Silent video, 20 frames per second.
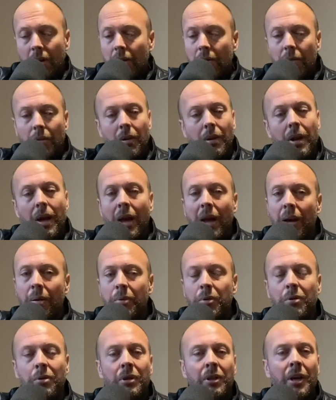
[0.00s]
The Lamb
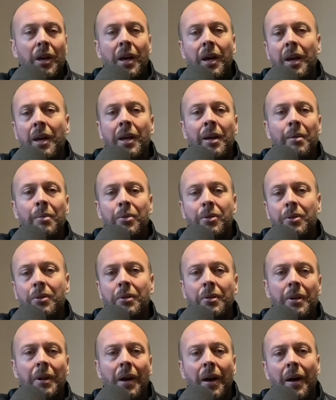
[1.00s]
who came
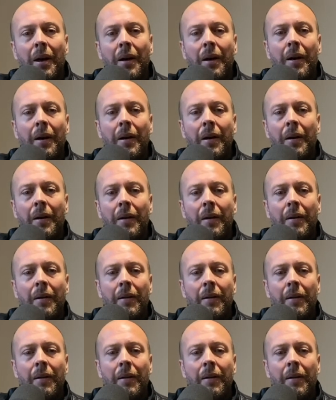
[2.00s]
to die.